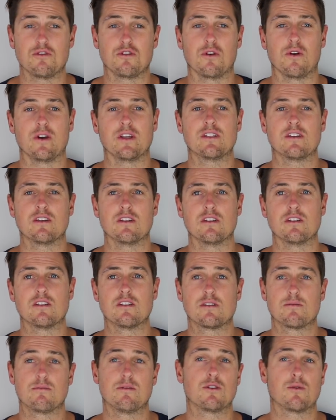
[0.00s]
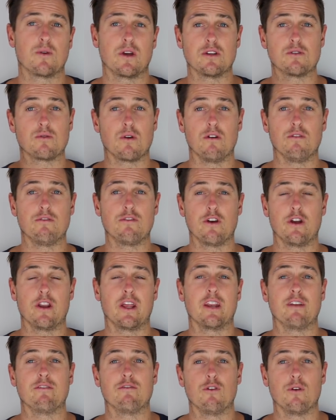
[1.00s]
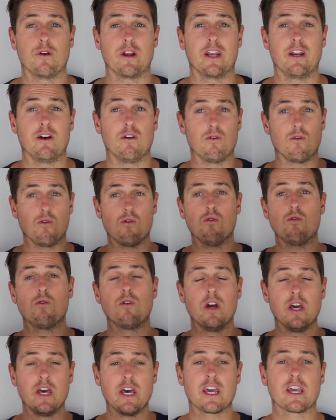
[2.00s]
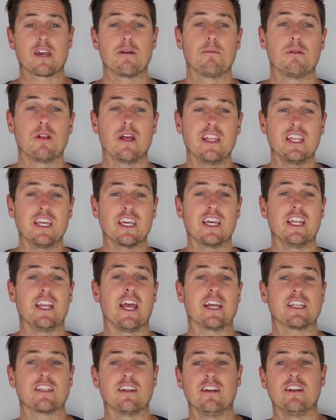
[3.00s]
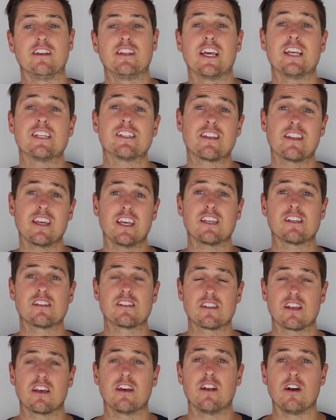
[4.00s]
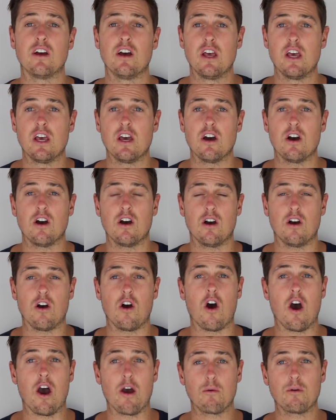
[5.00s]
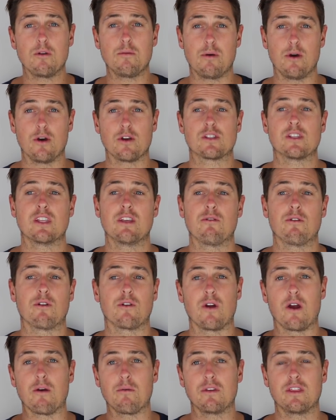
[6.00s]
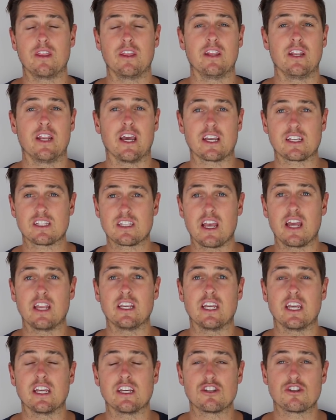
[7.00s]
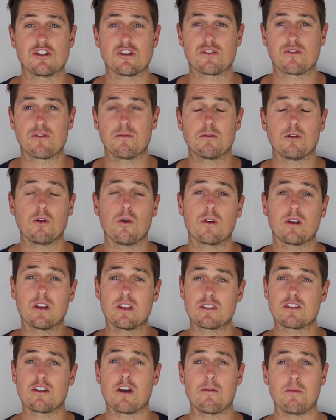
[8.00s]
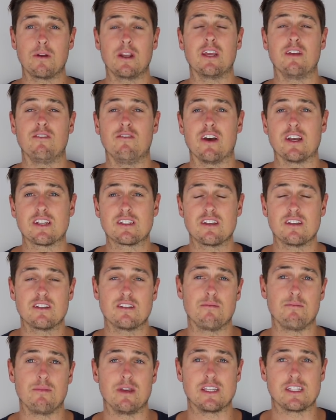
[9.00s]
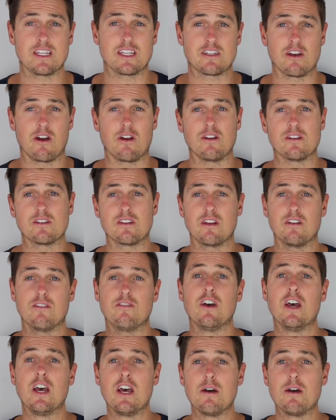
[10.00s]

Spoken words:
choices between 12, 13 and 14 are all completely connected. These are things that I would personally regret within the next 10 years, just from talking to so many investors and business owners that have